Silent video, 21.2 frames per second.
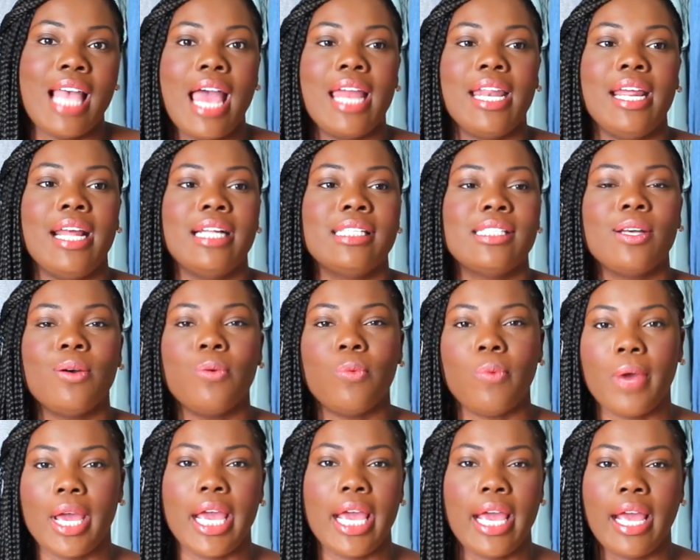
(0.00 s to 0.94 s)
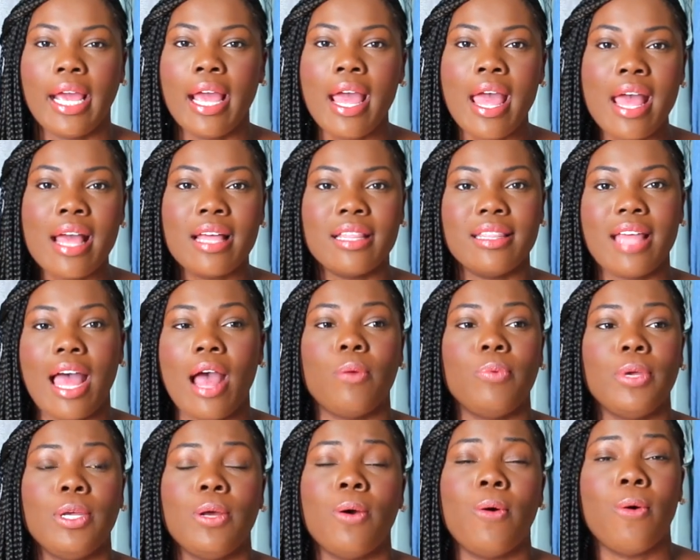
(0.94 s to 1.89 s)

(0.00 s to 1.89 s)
and it's a way that we